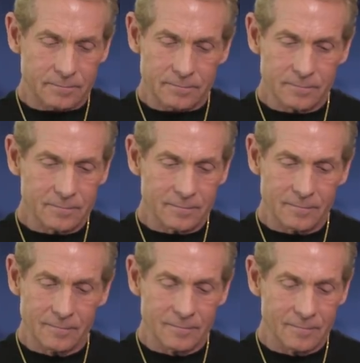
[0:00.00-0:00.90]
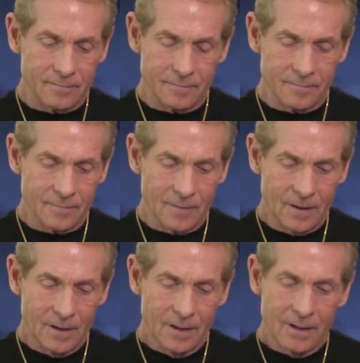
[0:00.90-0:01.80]

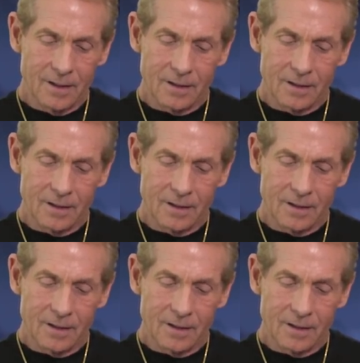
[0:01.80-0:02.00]
(no one is talking)